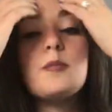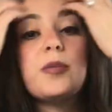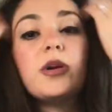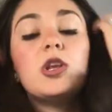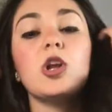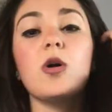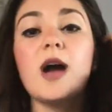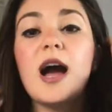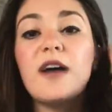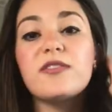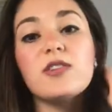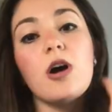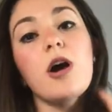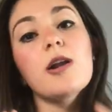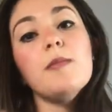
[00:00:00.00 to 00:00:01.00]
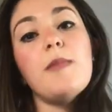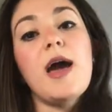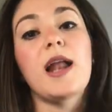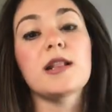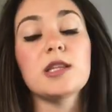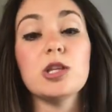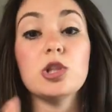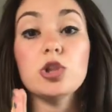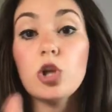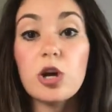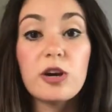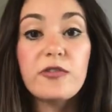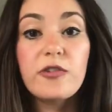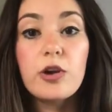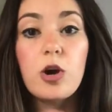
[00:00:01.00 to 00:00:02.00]
But you don't have to automatically
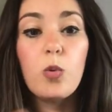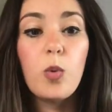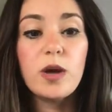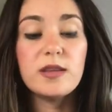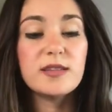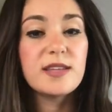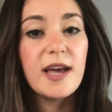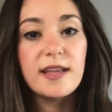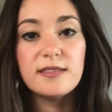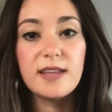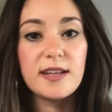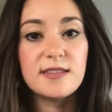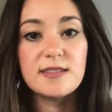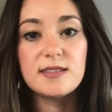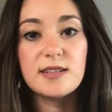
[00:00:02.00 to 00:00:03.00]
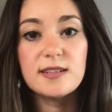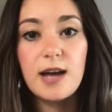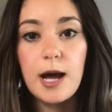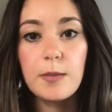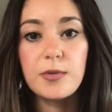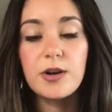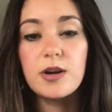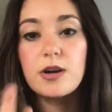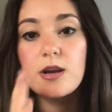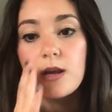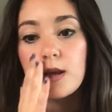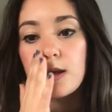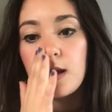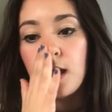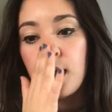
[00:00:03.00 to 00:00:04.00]
look for a 110 density topper.
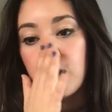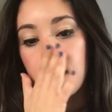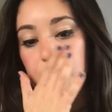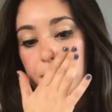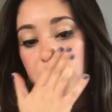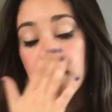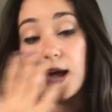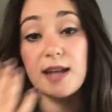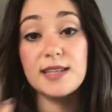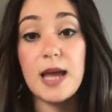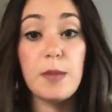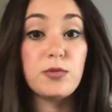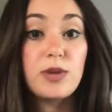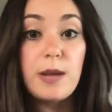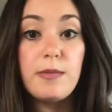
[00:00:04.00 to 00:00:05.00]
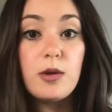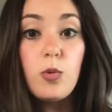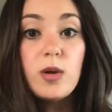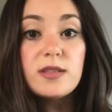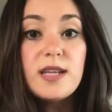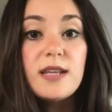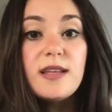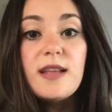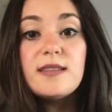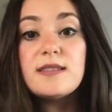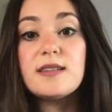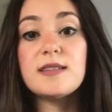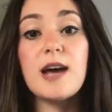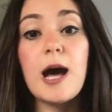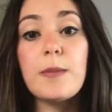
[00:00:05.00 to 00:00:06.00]
A lot of times when I make 110
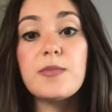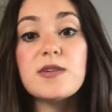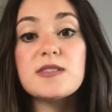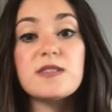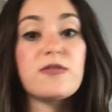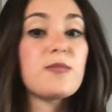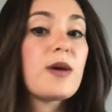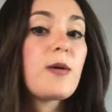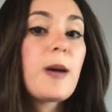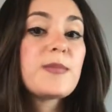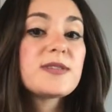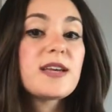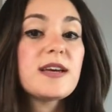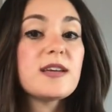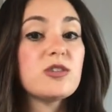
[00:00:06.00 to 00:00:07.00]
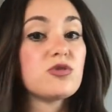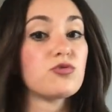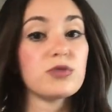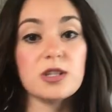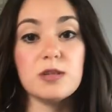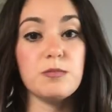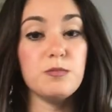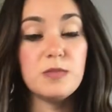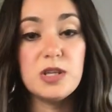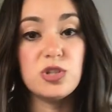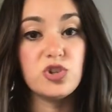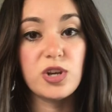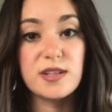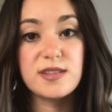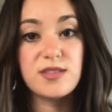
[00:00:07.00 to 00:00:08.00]
density toppers for my website, it's really me
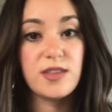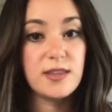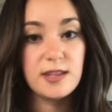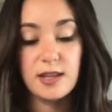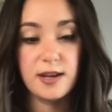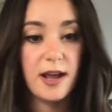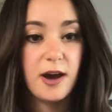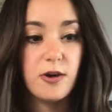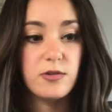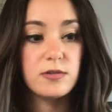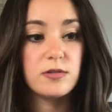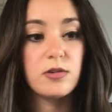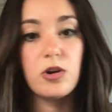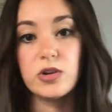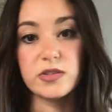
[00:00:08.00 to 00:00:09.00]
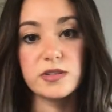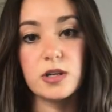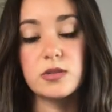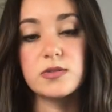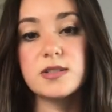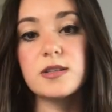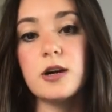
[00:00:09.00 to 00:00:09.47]
just thinning it out also.